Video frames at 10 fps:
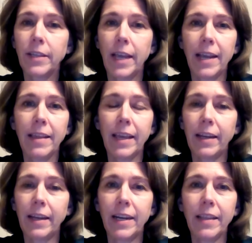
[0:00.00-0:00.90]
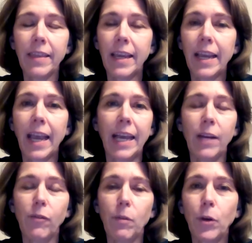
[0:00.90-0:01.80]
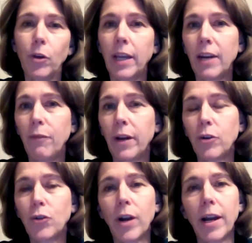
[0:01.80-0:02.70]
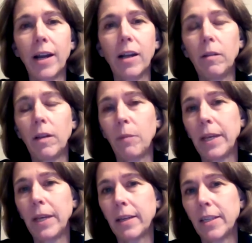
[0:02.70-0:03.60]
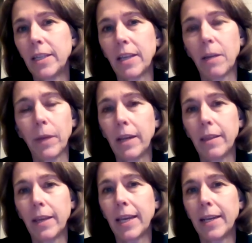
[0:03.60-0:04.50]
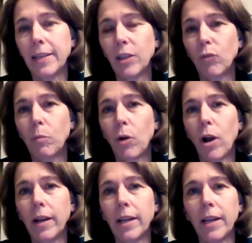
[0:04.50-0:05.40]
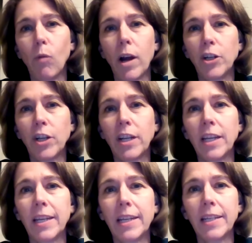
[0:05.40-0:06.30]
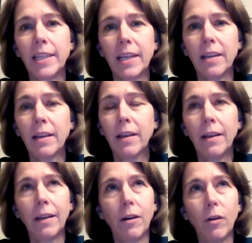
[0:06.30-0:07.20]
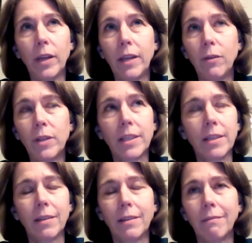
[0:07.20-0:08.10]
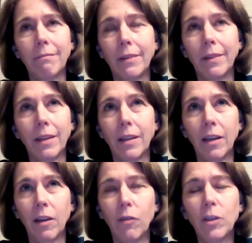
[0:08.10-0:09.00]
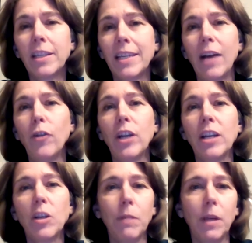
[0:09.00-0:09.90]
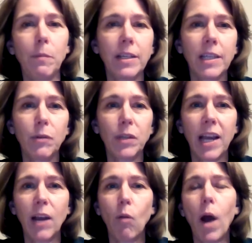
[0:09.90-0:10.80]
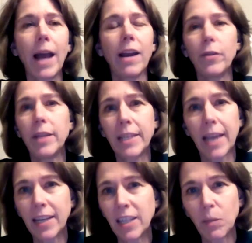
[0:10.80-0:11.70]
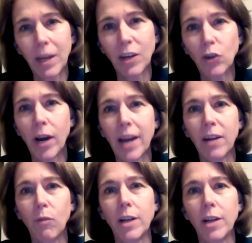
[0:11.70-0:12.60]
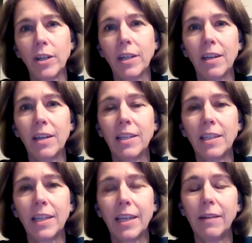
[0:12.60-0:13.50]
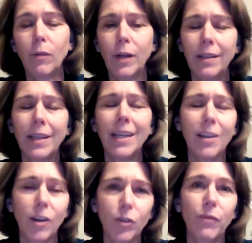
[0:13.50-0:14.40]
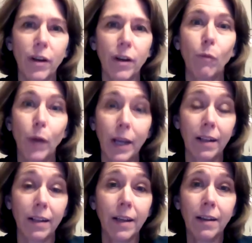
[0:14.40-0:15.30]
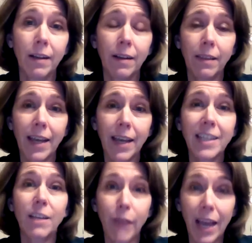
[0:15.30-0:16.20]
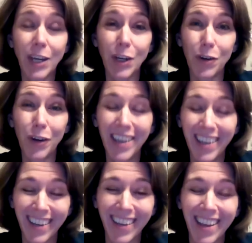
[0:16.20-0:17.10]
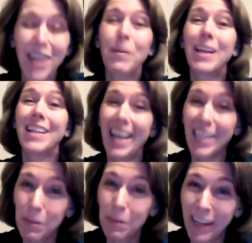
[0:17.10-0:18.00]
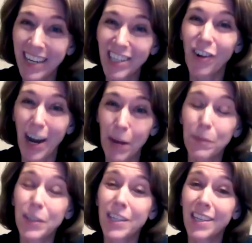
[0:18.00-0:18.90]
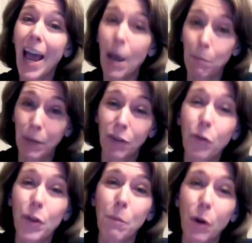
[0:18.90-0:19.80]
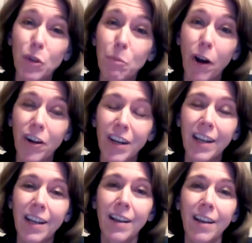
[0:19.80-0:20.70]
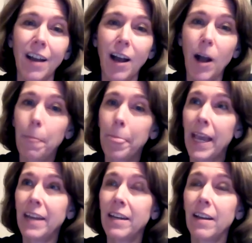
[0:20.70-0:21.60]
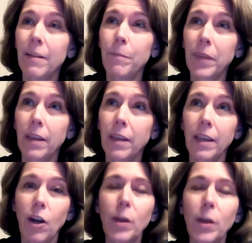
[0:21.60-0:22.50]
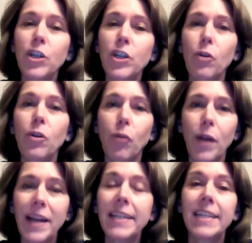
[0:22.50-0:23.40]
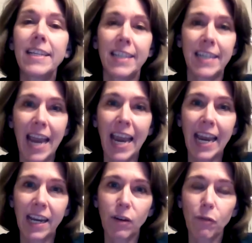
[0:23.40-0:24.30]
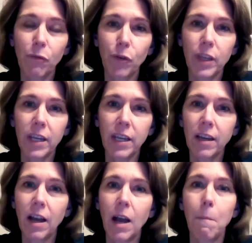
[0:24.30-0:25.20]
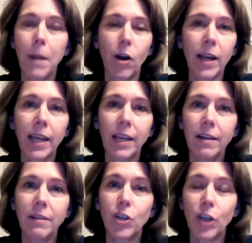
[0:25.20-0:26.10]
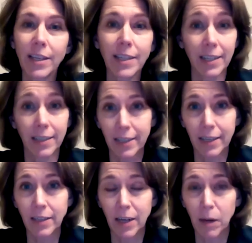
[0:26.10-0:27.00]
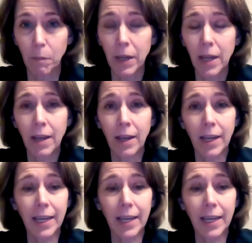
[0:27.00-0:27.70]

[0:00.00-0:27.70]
saying that he didn't think any of them could get a fair trial because many of the cases were brought in Washington, D.C. It was astounding to me because he was saying, why are these cases being tried in Washington, D.C.? Well, he knows very well that's the venue because that's the place the crimes happen for the most part. And he showed great disdain for the American justice system